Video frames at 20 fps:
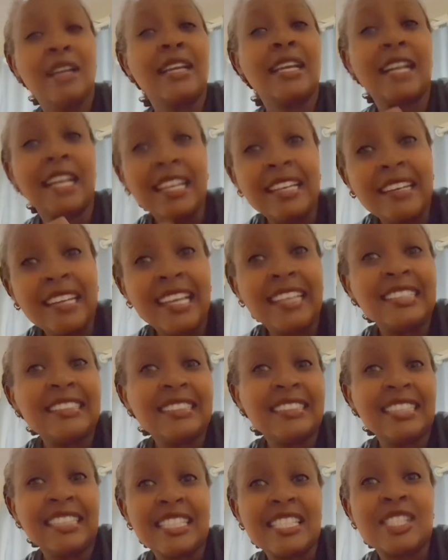
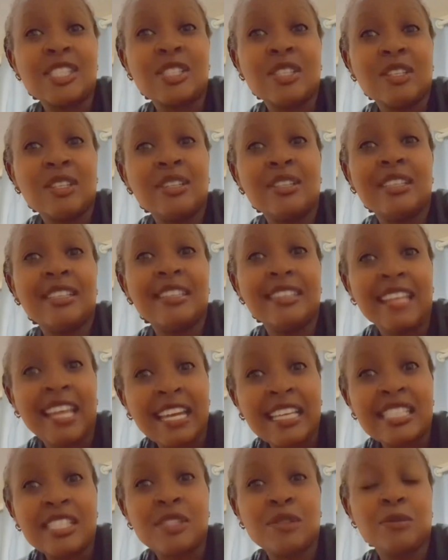cleanness is
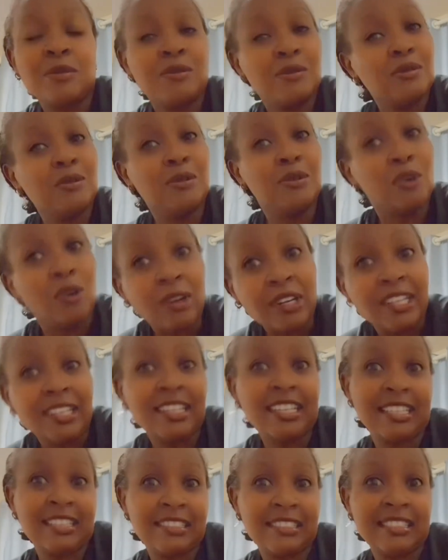next to
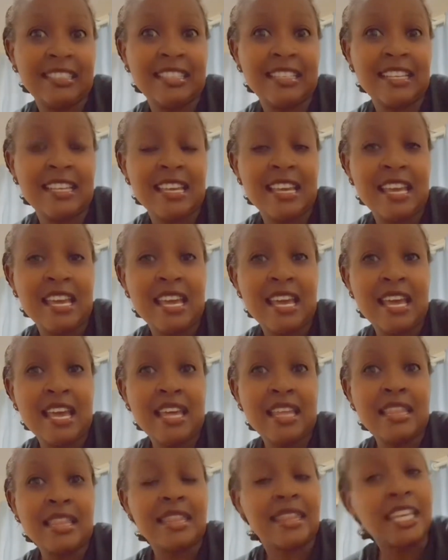godliness.
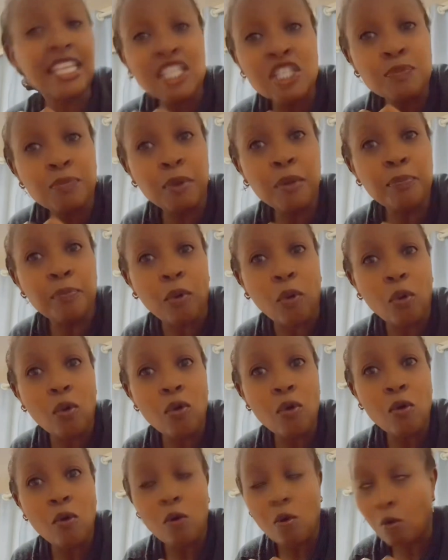These
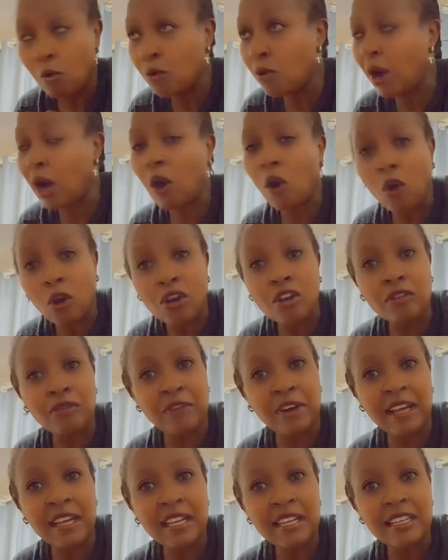people who are all
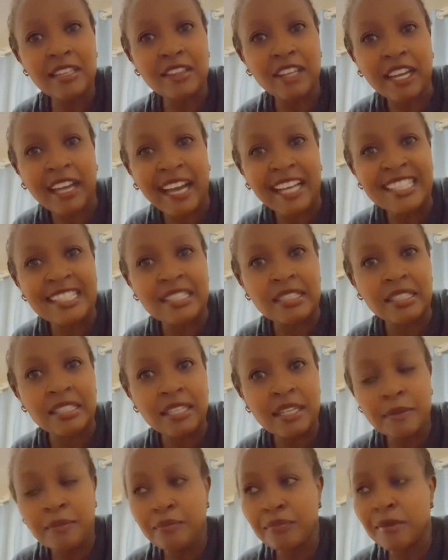over the
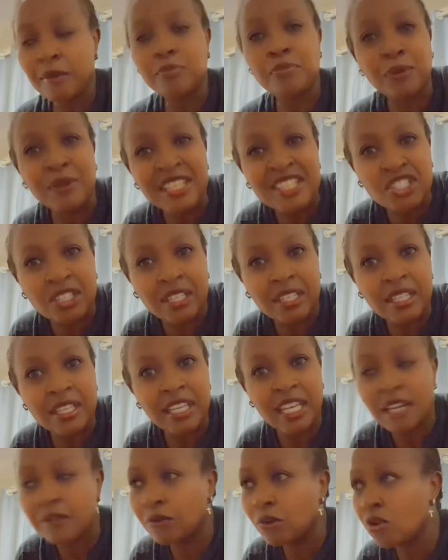country preaching,
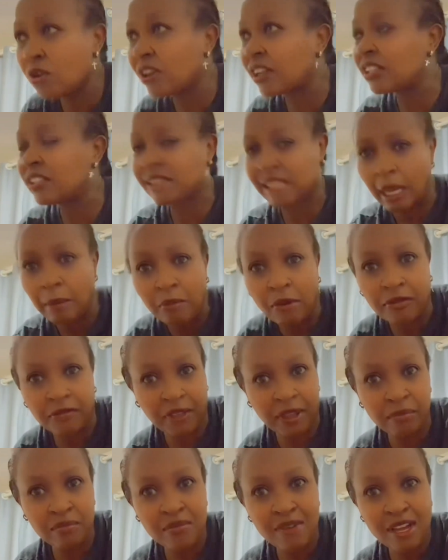if you look some of
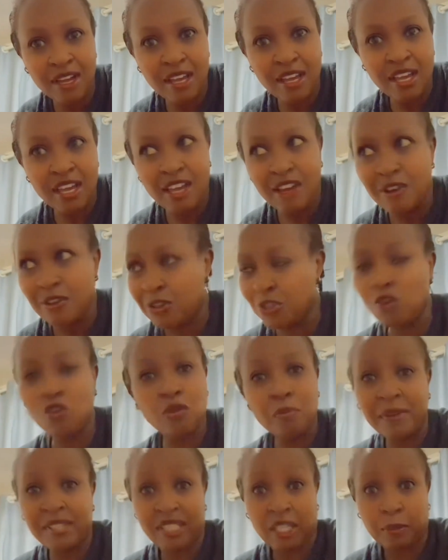them, you
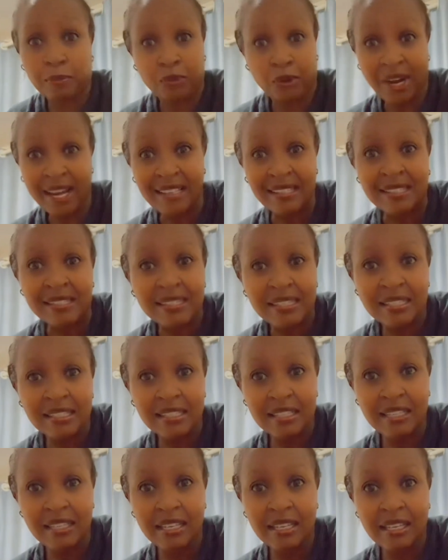will be surprised.